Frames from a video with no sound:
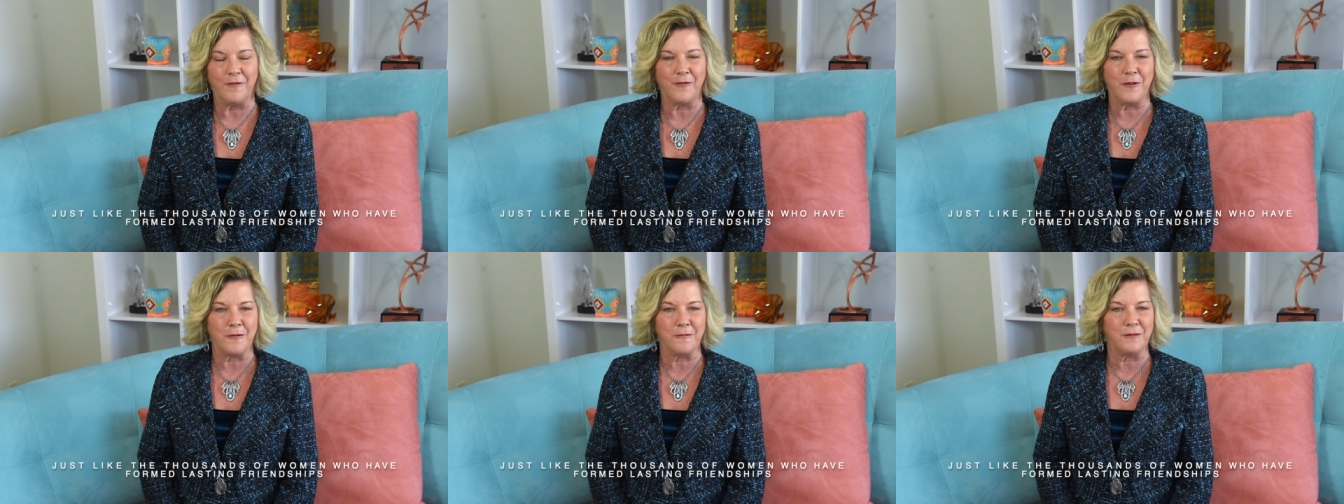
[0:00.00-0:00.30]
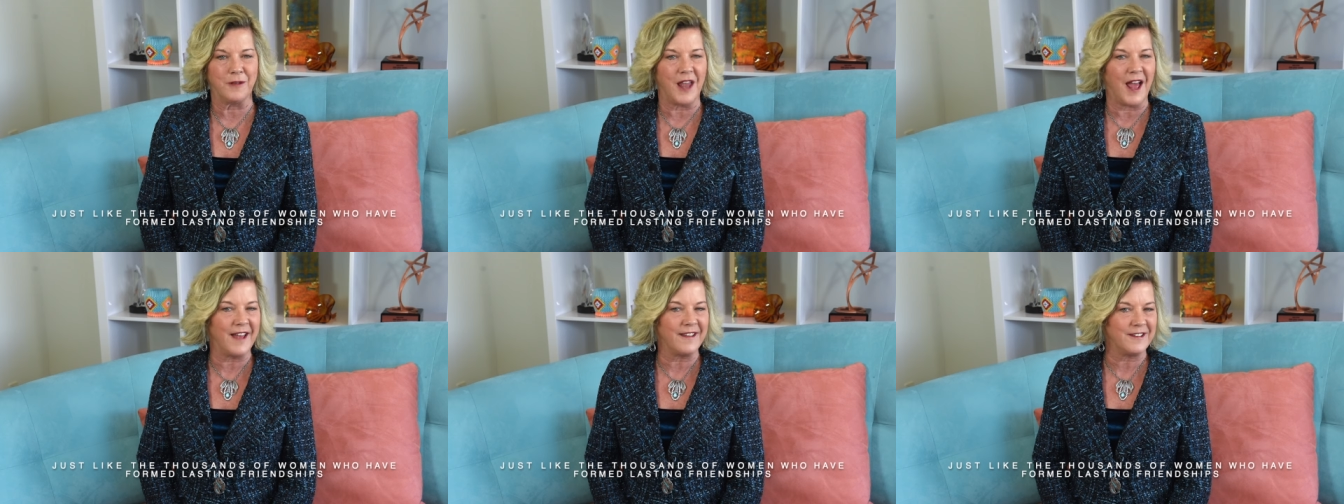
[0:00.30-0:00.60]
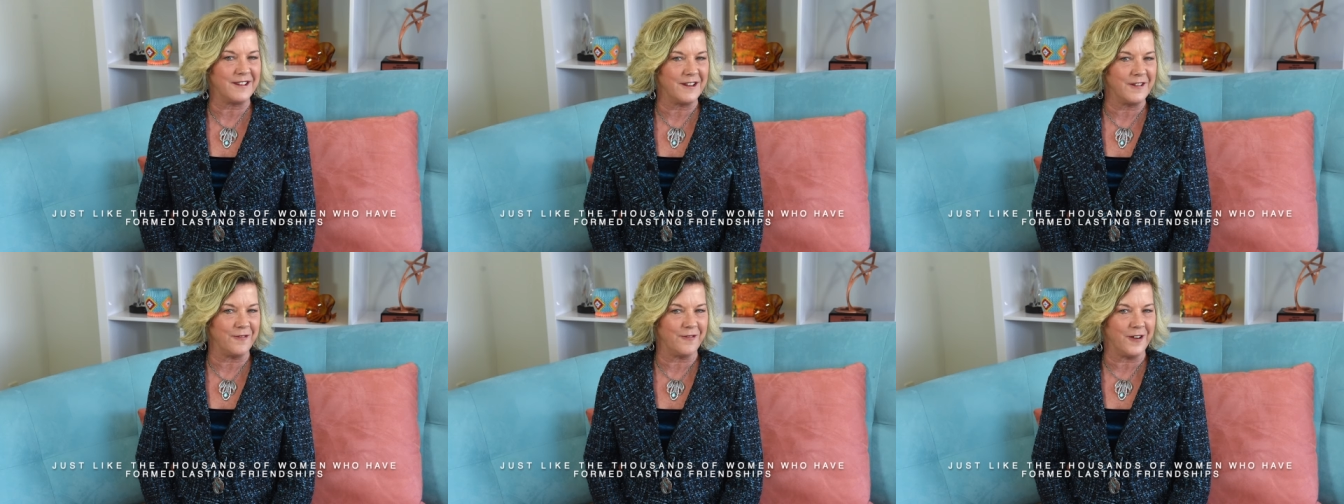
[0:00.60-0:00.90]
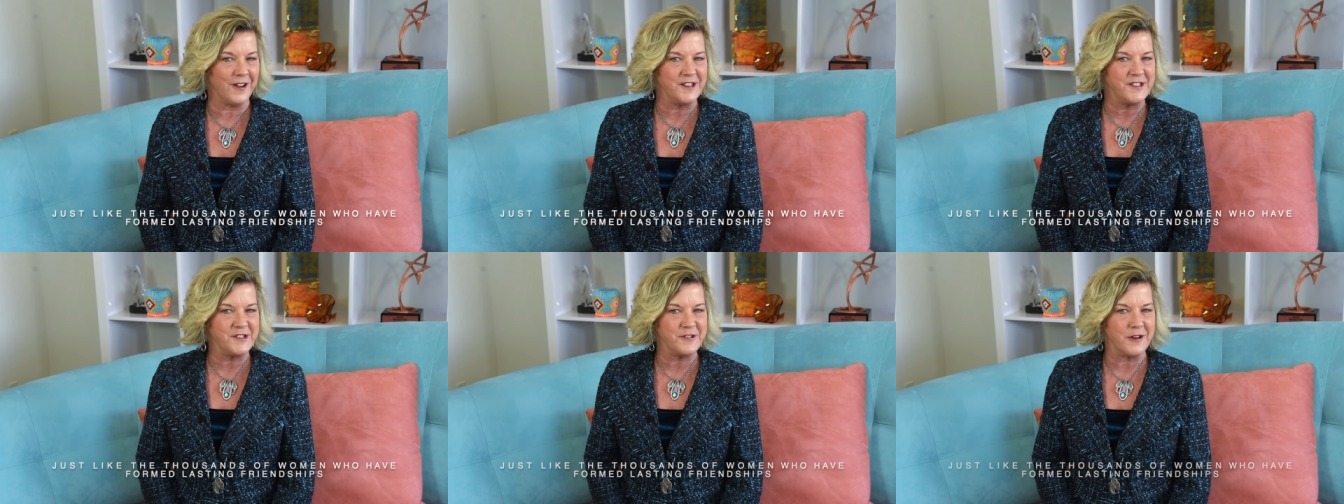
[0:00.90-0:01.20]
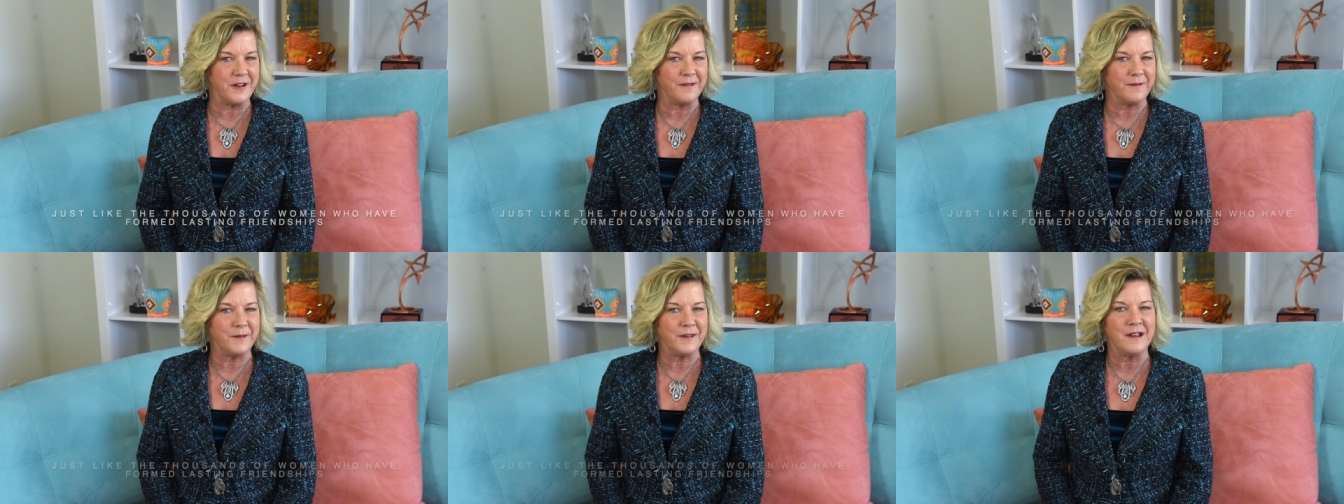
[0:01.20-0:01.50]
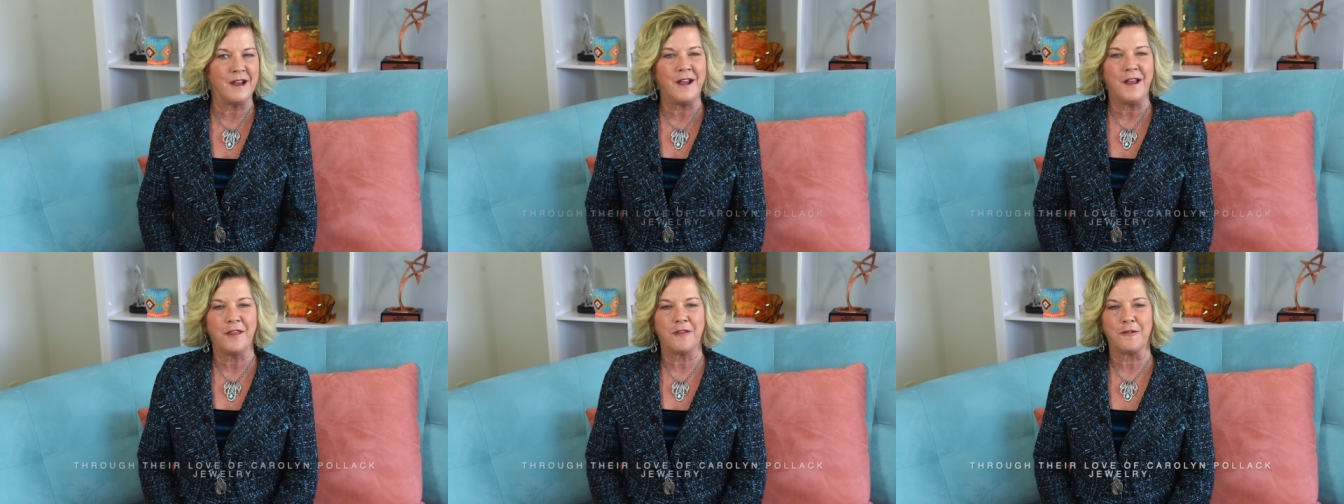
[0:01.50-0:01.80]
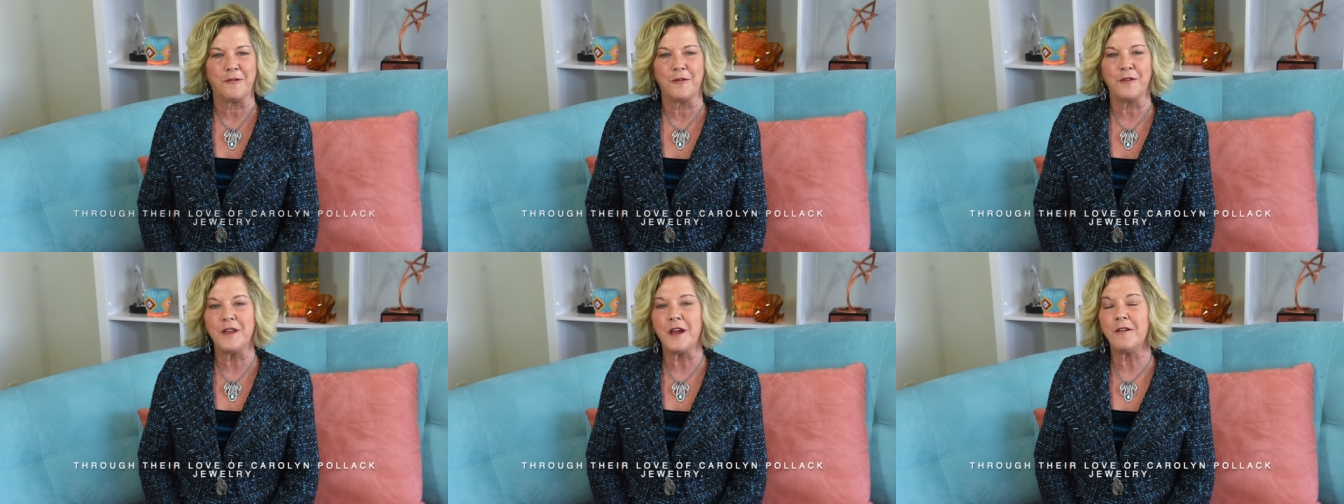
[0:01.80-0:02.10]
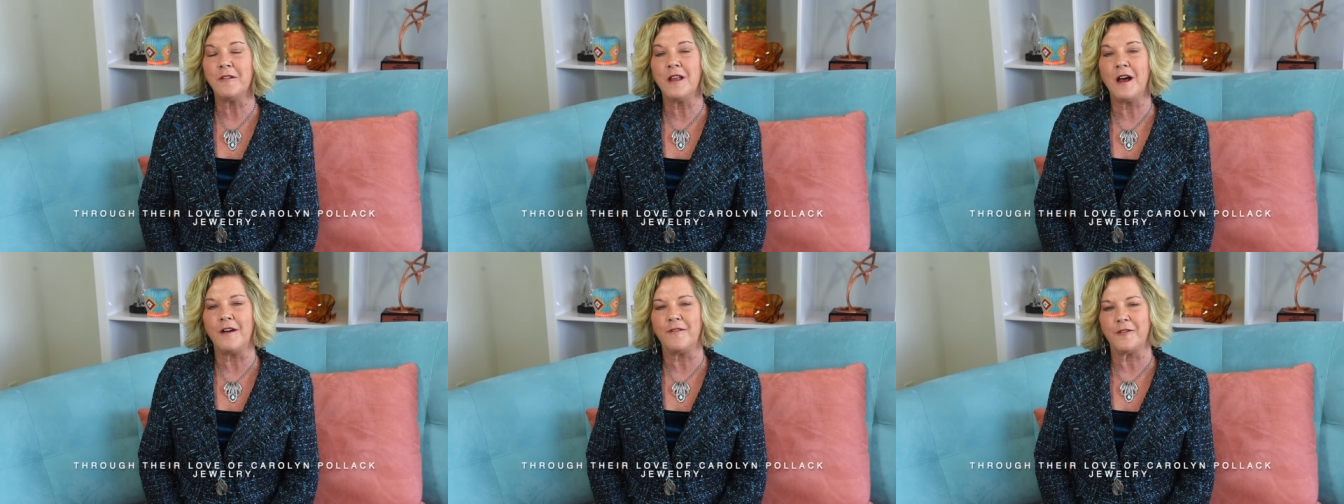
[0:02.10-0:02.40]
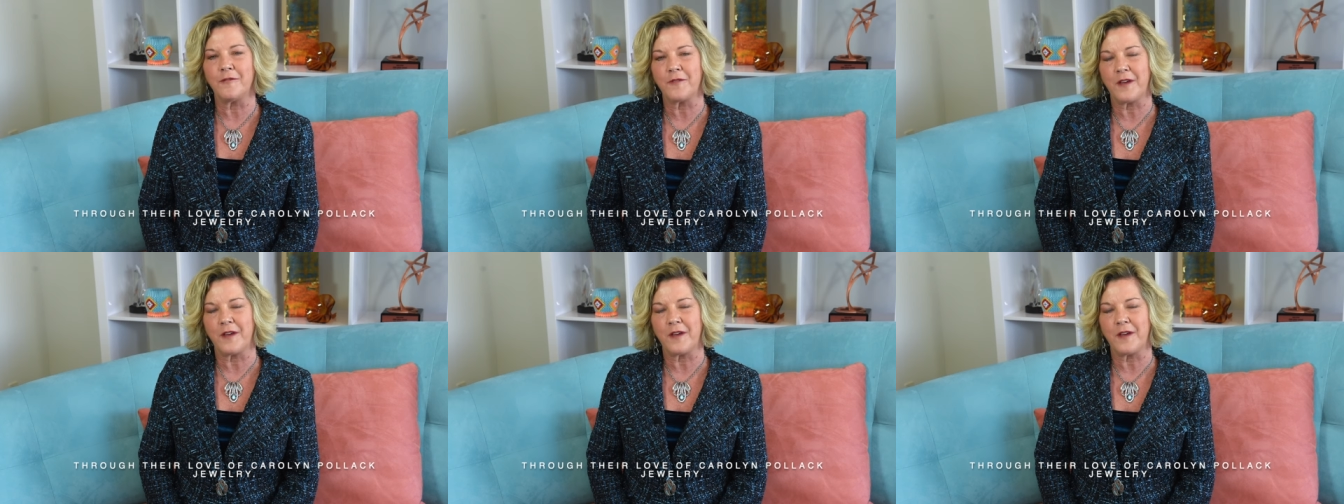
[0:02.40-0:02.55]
have formed lasting friendships through their love